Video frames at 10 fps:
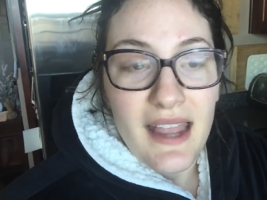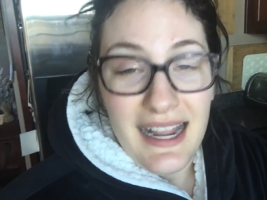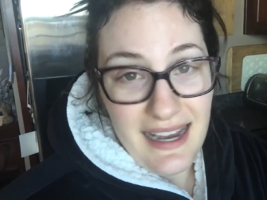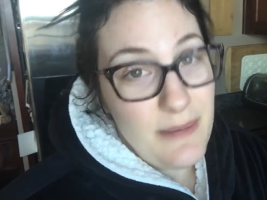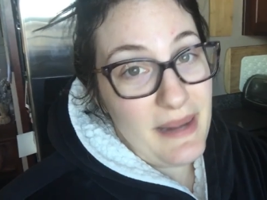
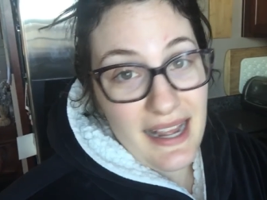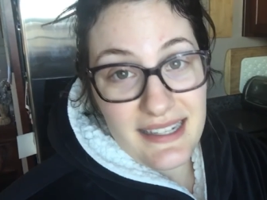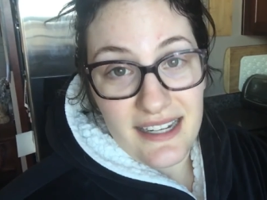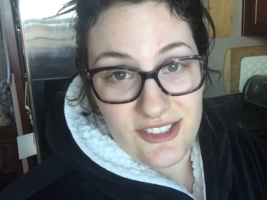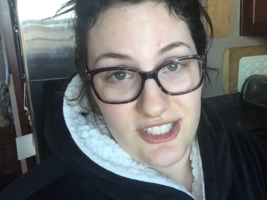I got it
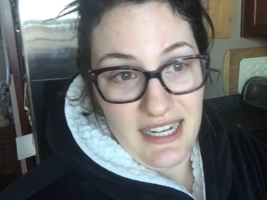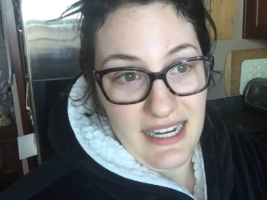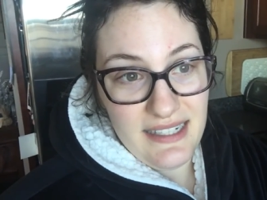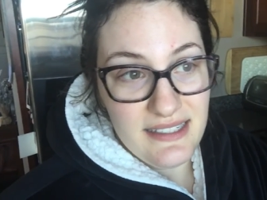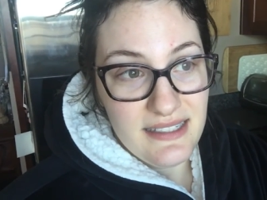back
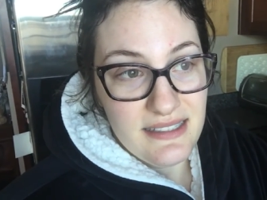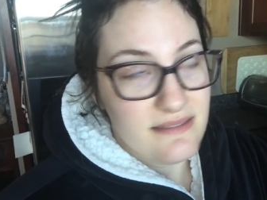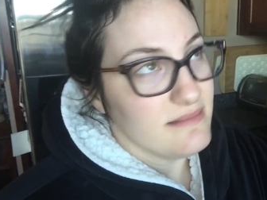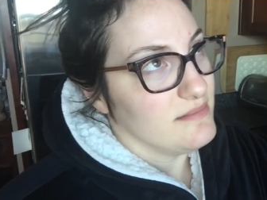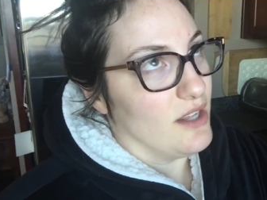yesterday.
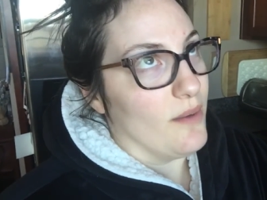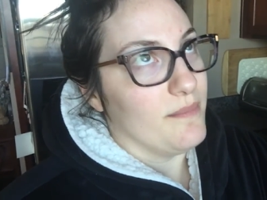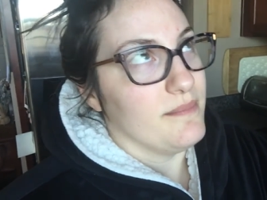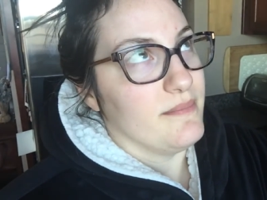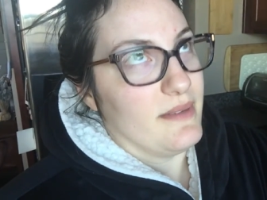Nope,
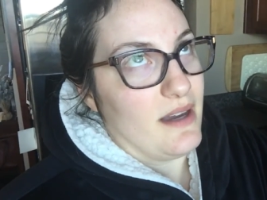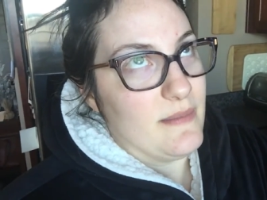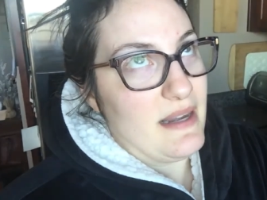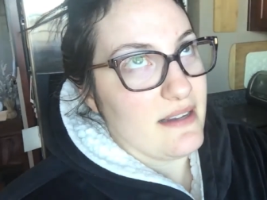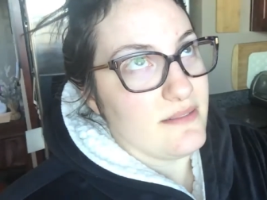got
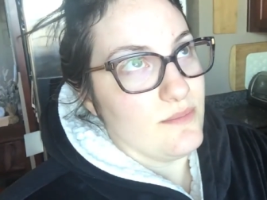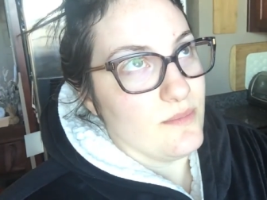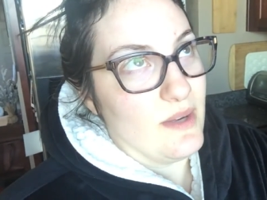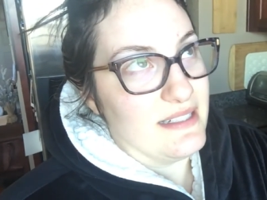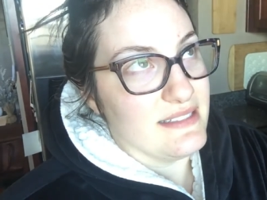it back
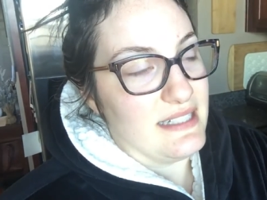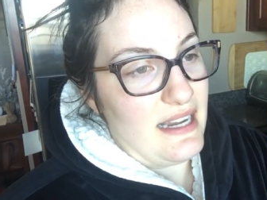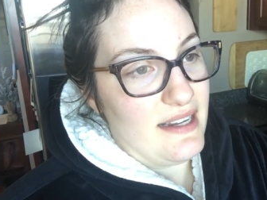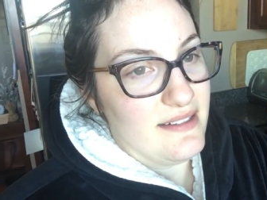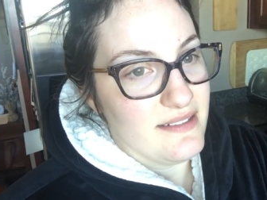
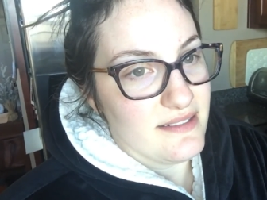Wednesday.